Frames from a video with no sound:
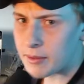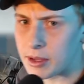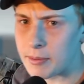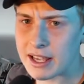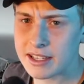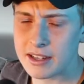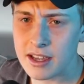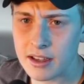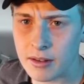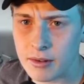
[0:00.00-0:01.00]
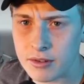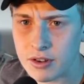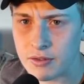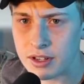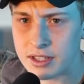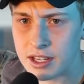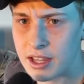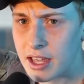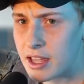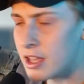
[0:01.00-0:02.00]
up the opacity. I'm not sure if you could see
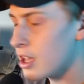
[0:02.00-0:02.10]
that.